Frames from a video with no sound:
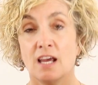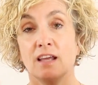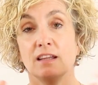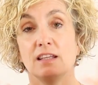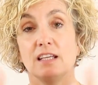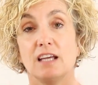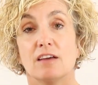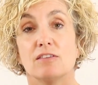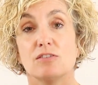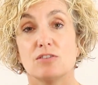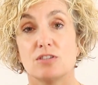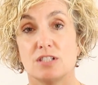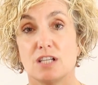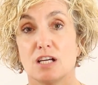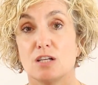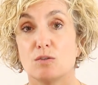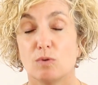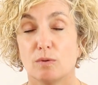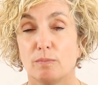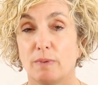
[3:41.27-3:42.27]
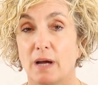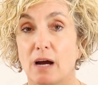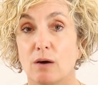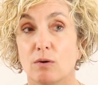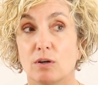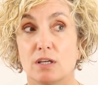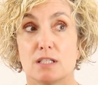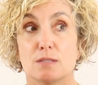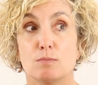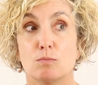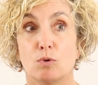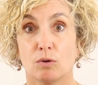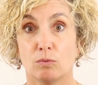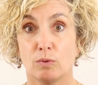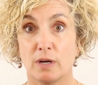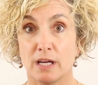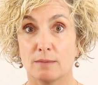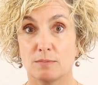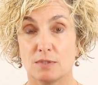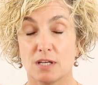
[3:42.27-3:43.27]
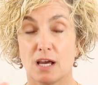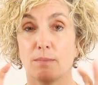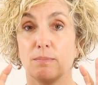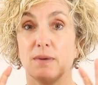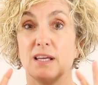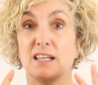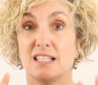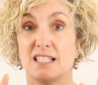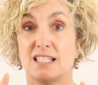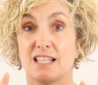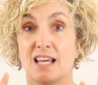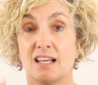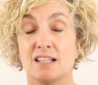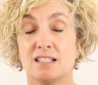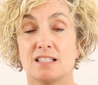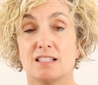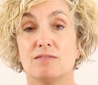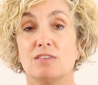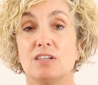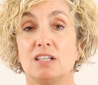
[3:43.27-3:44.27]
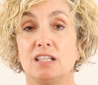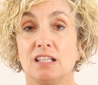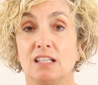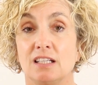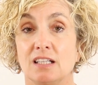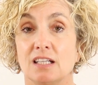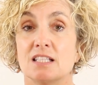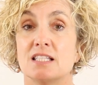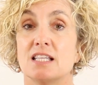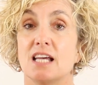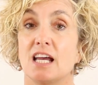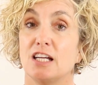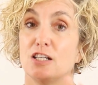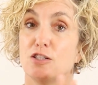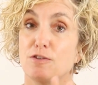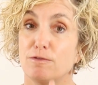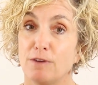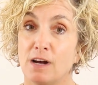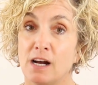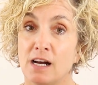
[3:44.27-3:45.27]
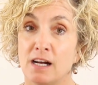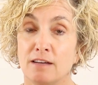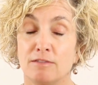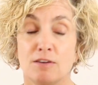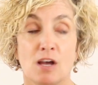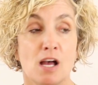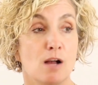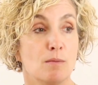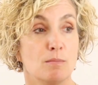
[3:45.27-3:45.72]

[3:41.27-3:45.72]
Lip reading: The other stage where power is more ramped up and intense of a need is age 5.